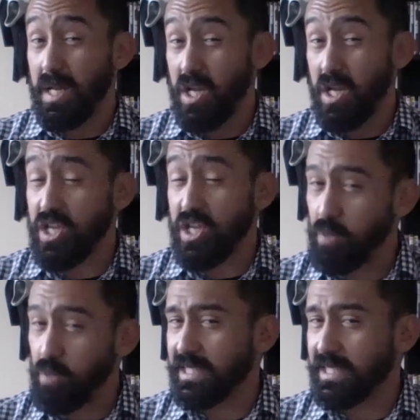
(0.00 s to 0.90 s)
to do
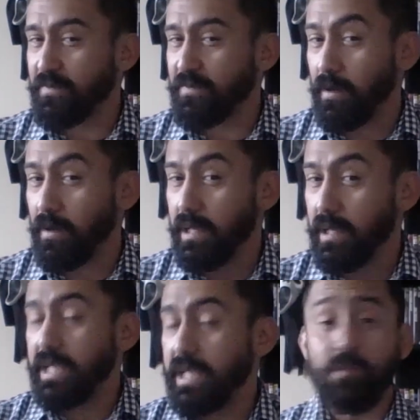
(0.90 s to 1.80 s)
with this film.
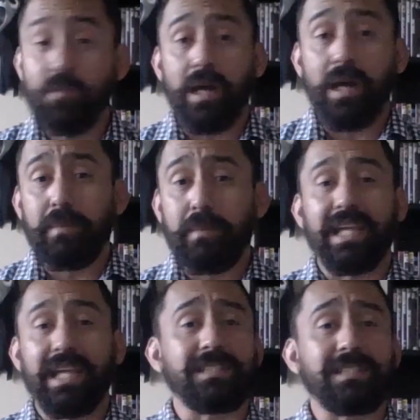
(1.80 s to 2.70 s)
He wanted to make it
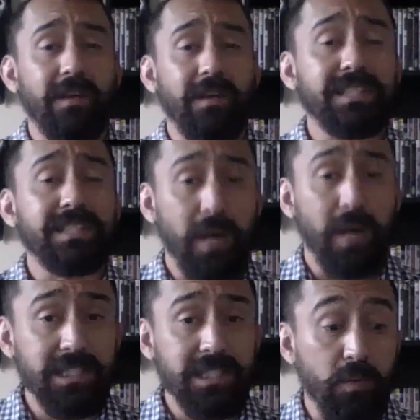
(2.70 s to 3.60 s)
as dark as
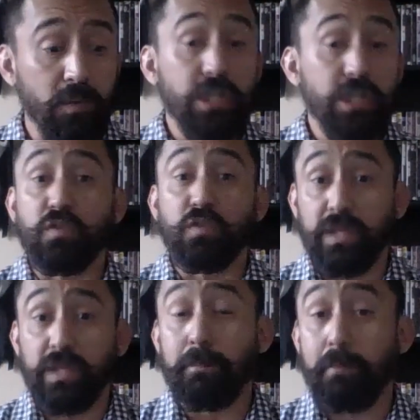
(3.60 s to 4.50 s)
possible to
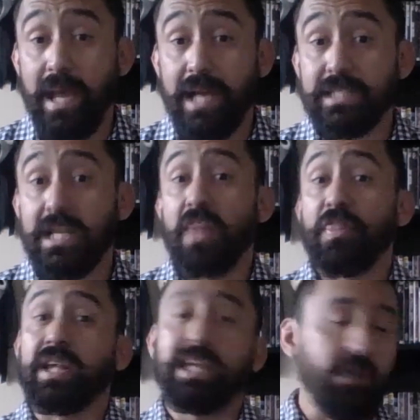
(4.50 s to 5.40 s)
really match the
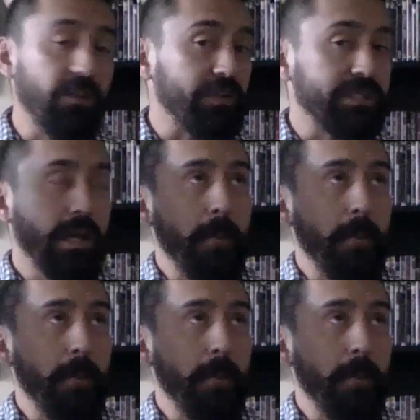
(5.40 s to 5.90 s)
killer's